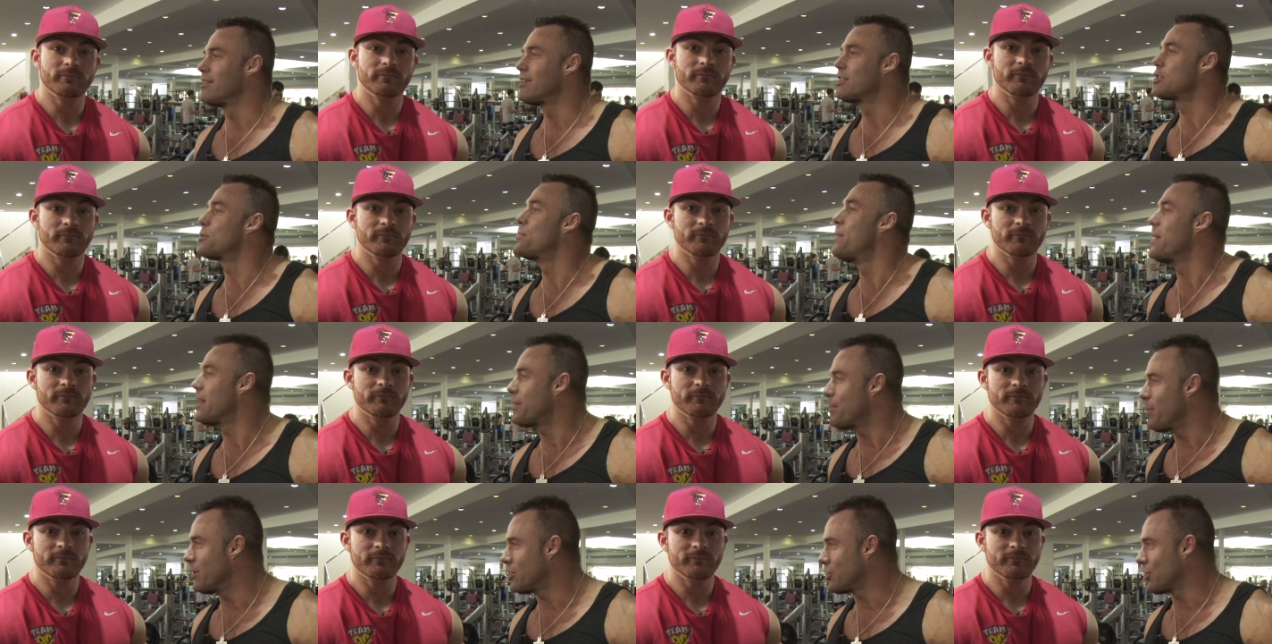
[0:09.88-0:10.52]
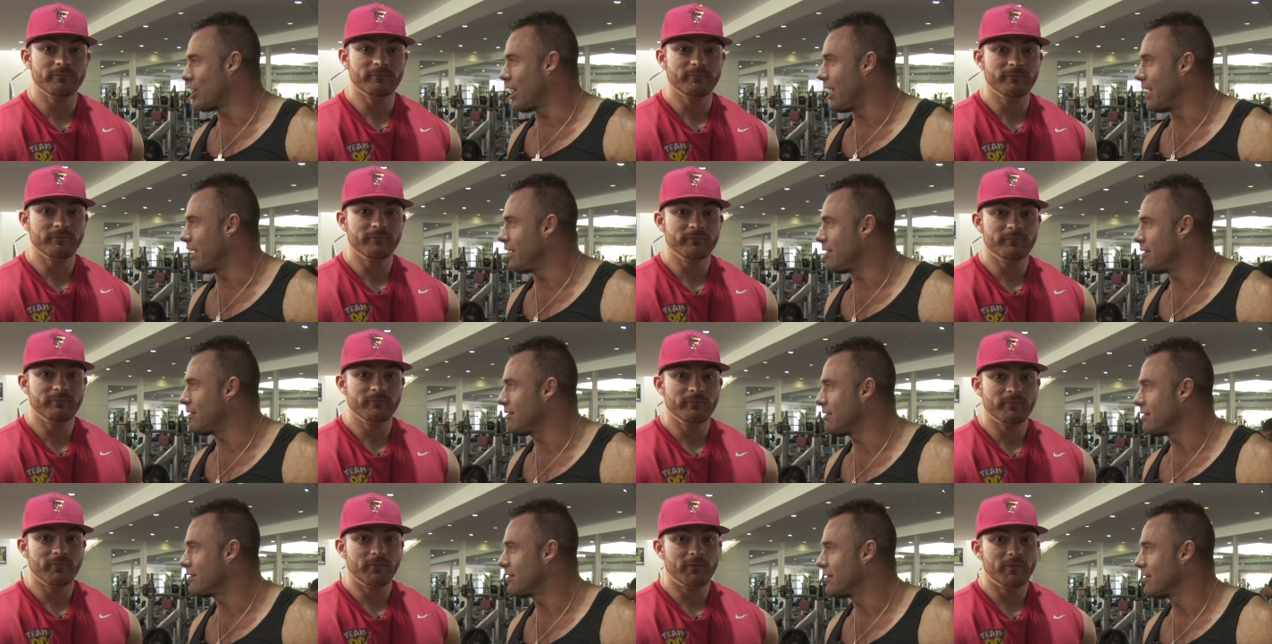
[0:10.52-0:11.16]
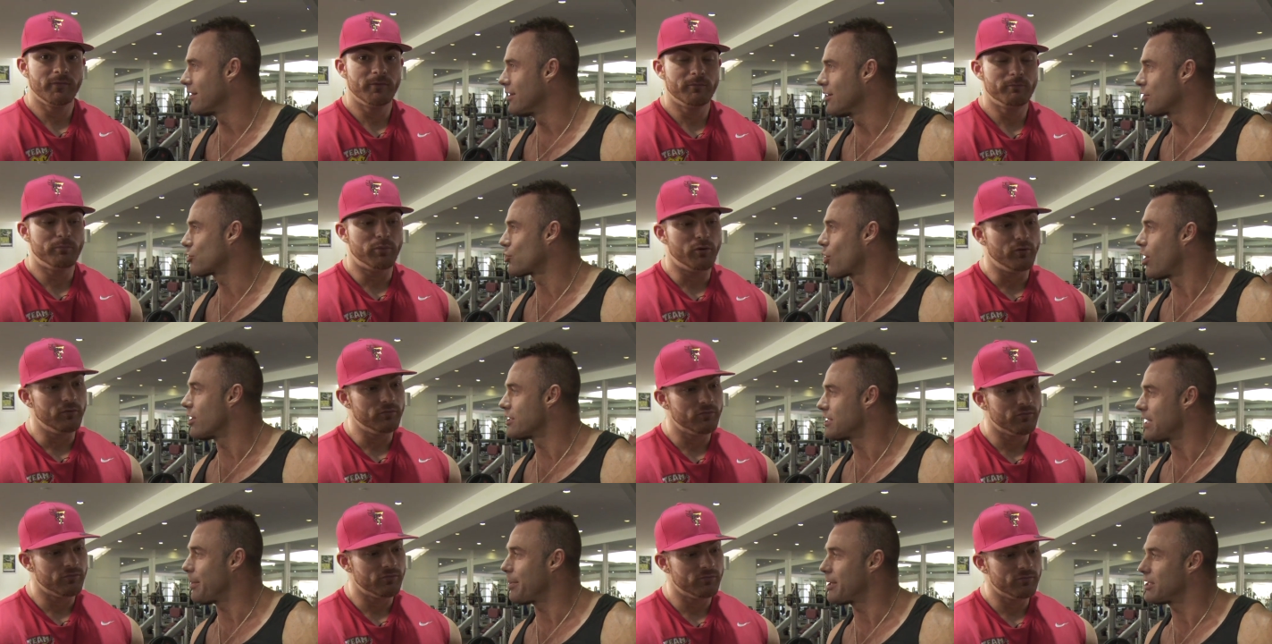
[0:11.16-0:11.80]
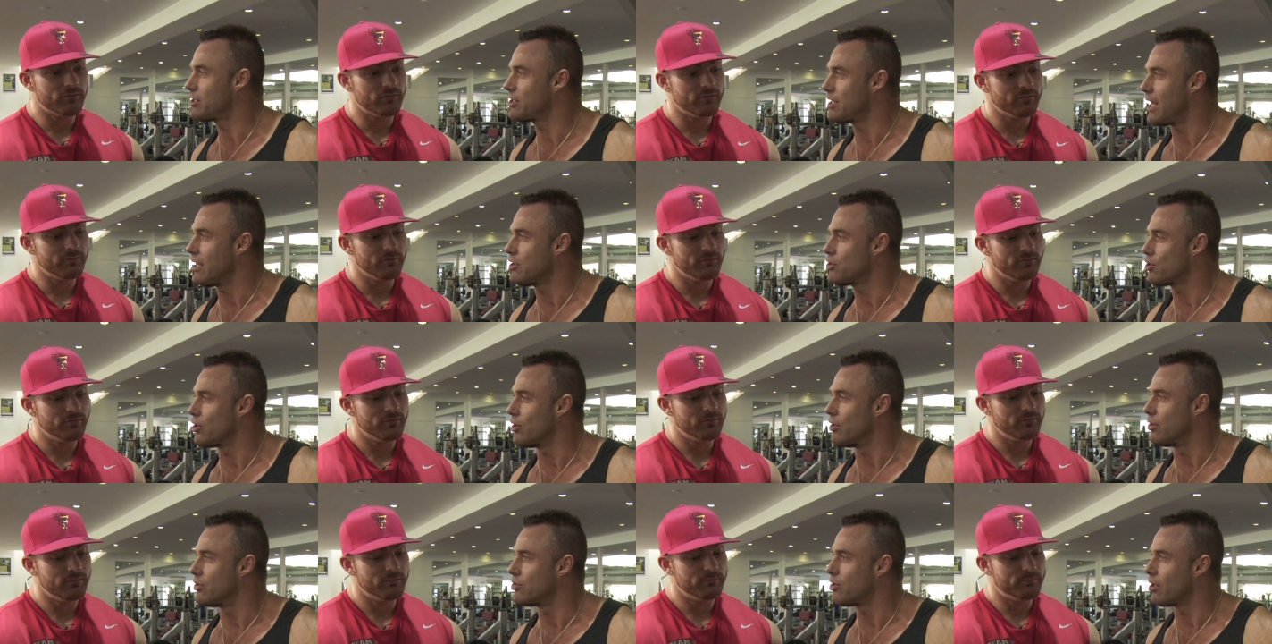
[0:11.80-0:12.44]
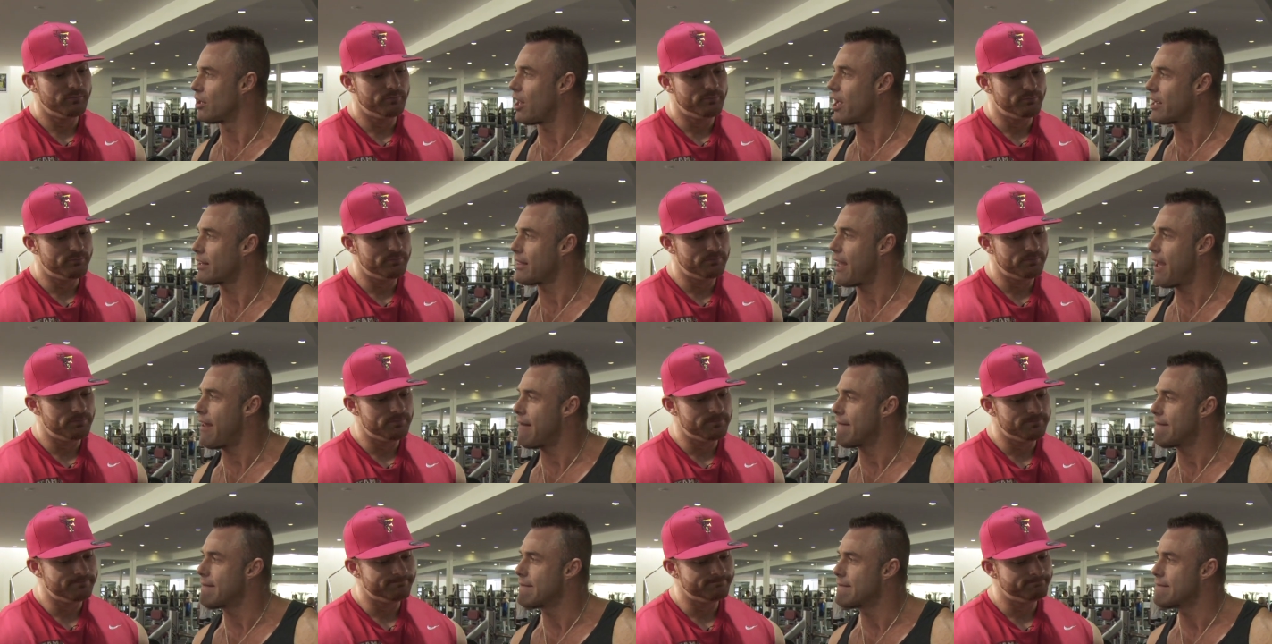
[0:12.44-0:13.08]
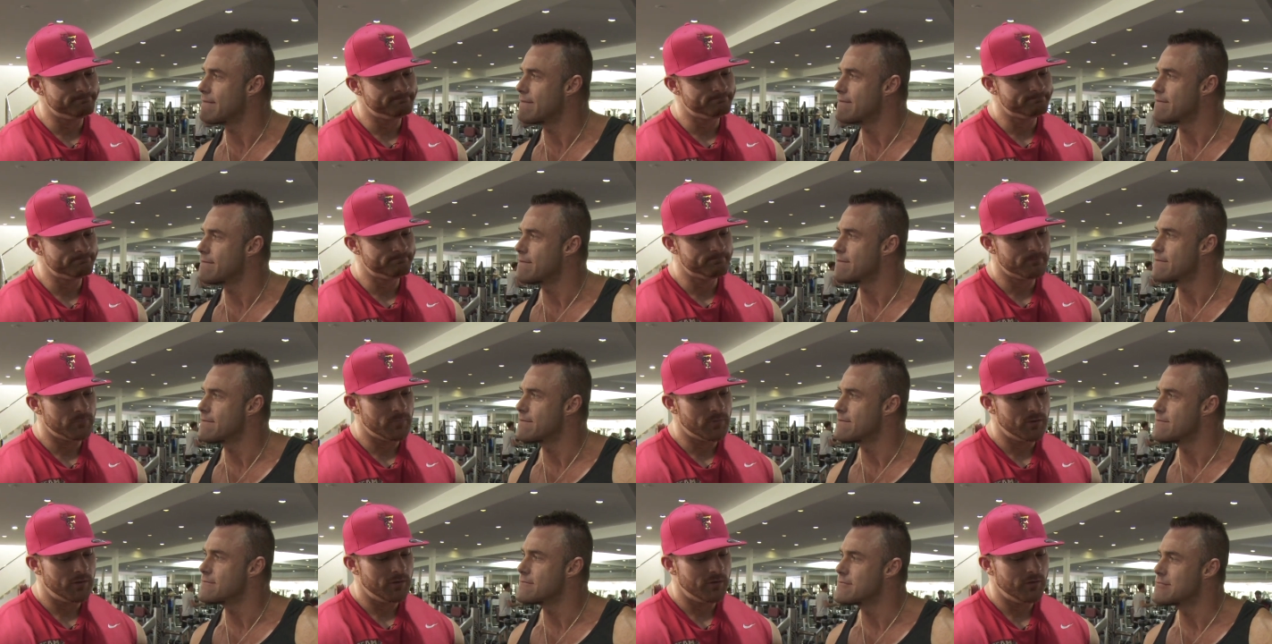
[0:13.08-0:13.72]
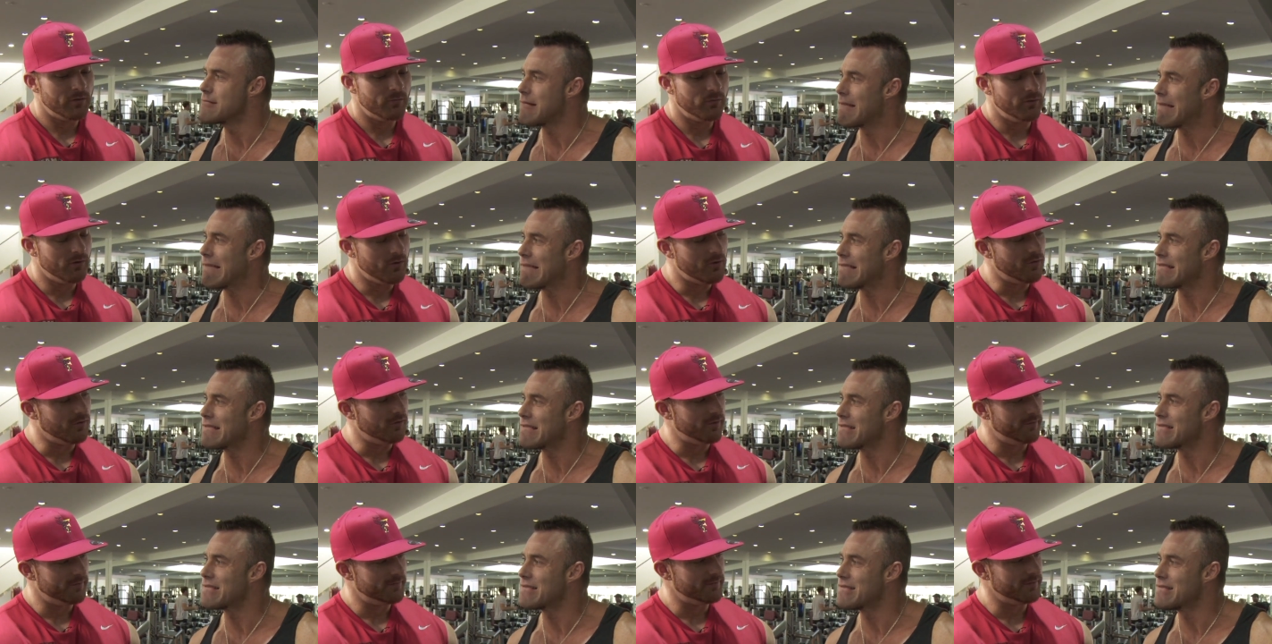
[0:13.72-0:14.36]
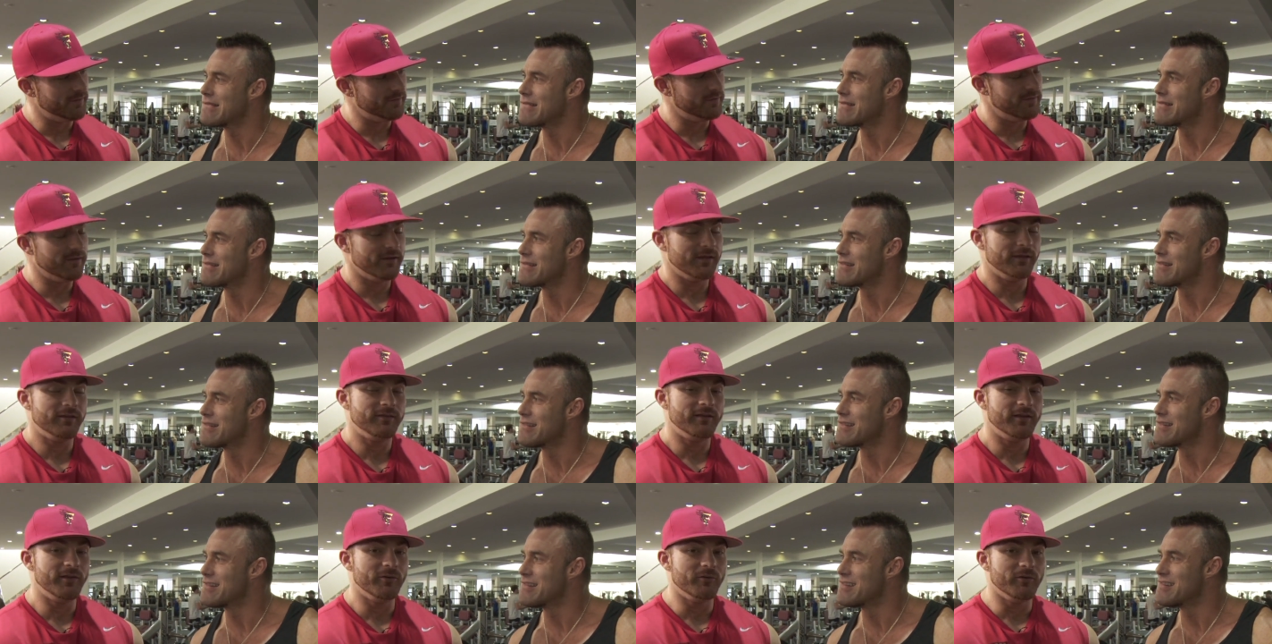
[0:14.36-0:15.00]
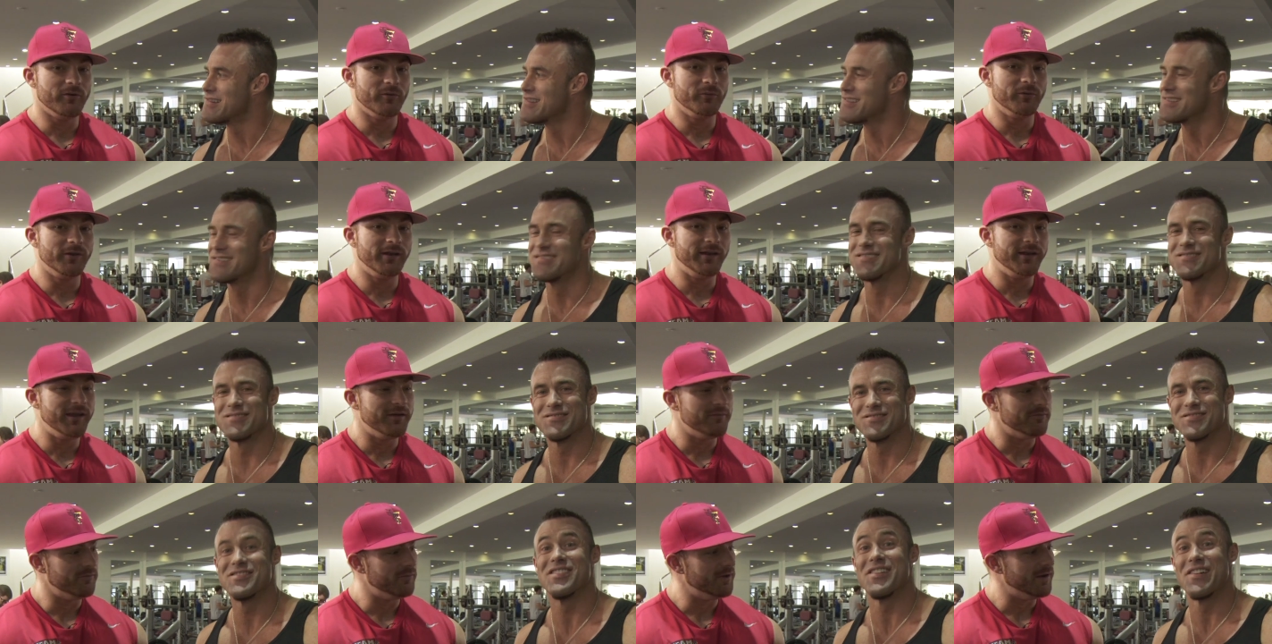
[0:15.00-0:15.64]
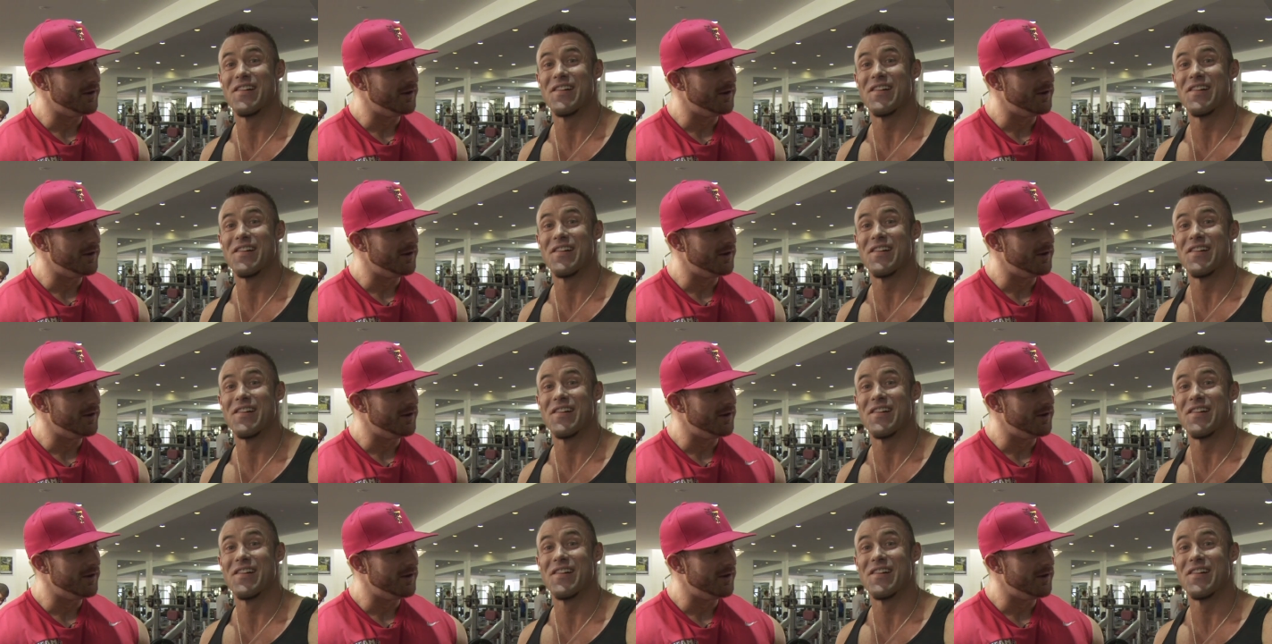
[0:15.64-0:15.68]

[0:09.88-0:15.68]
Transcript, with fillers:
Speaker 1: Smith Machine tricep extension. Do you like that? We'll call it something. I tell
Speaker 2: you what, we're leaving,